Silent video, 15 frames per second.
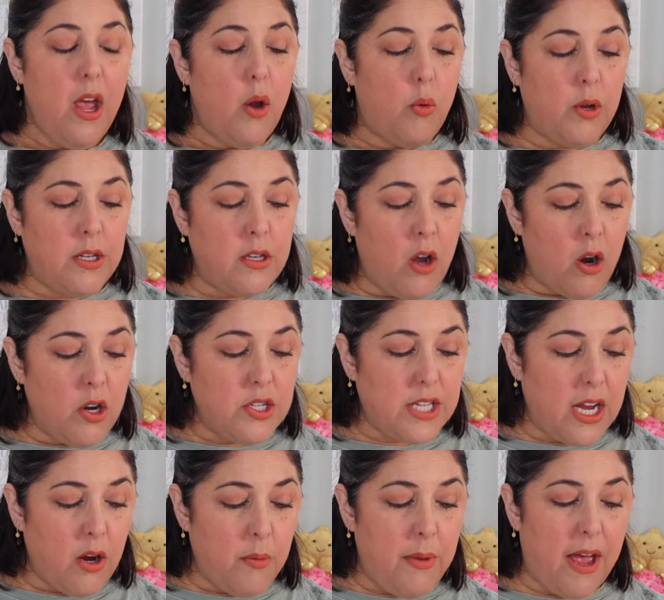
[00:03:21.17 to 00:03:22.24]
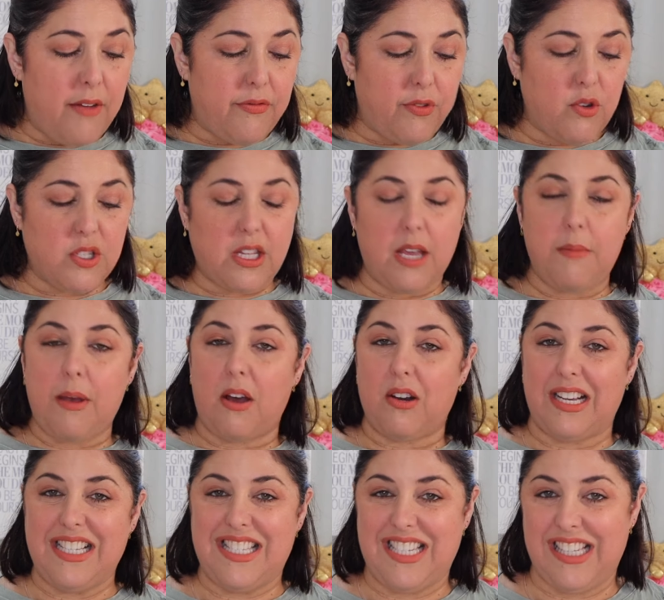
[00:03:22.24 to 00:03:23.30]
When NARS Air Matte first came out,
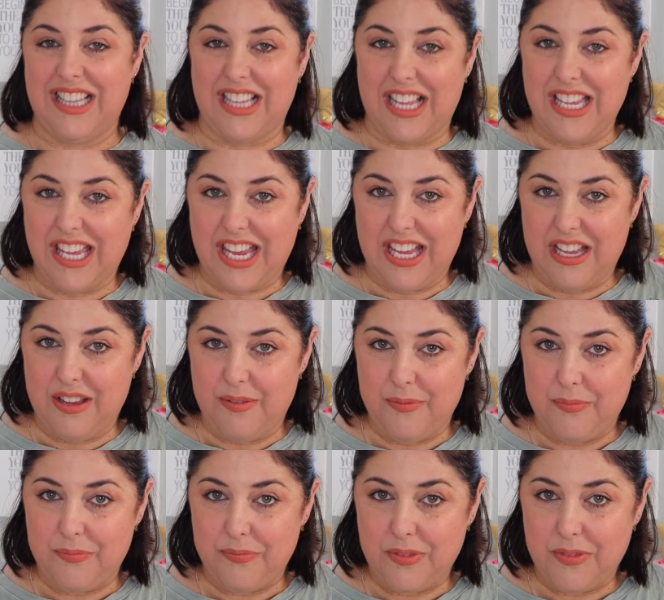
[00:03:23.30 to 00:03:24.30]
I didn't like it.